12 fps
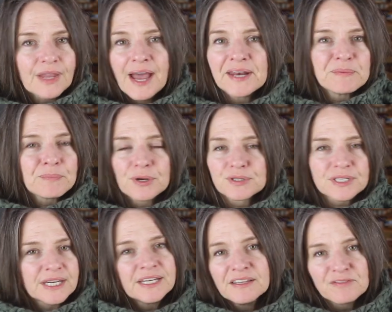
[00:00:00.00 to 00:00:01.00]
I didn't
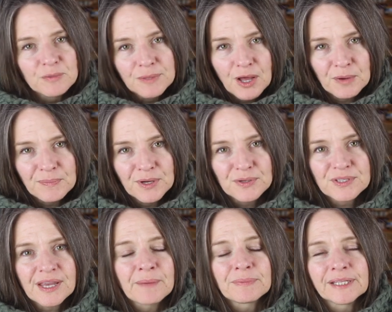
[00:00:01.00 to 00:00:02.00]
post any of the blog
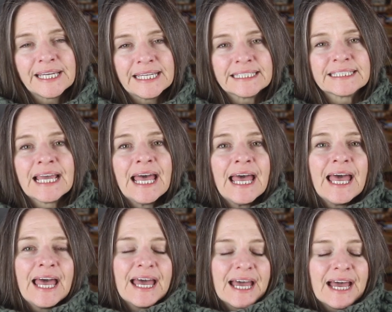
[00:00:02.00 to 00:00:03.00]
posts I planned.
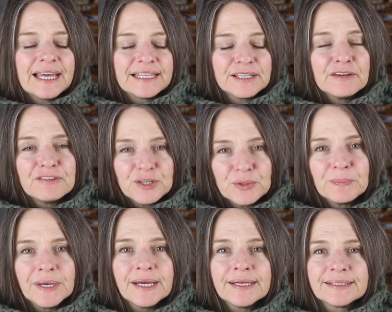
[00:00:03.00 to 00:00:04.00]
I love you,
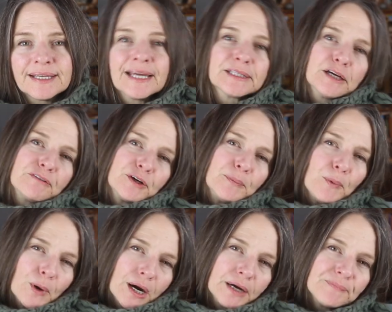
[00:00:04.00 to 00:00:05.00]
but I love her
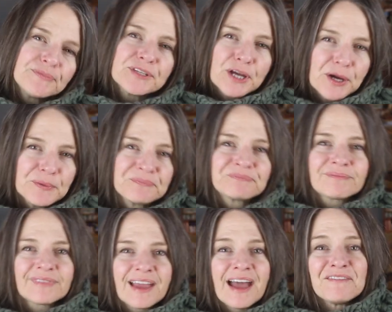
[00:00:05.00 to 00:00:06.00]
more. So
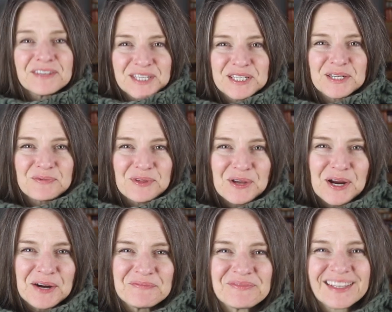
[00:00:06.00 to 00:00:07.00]
I visited with
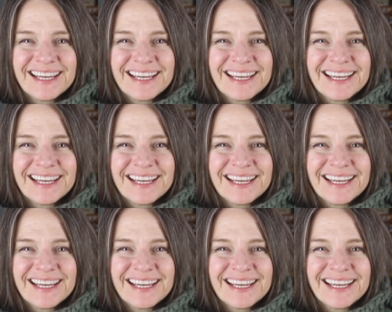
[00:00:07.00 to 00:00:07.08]
her.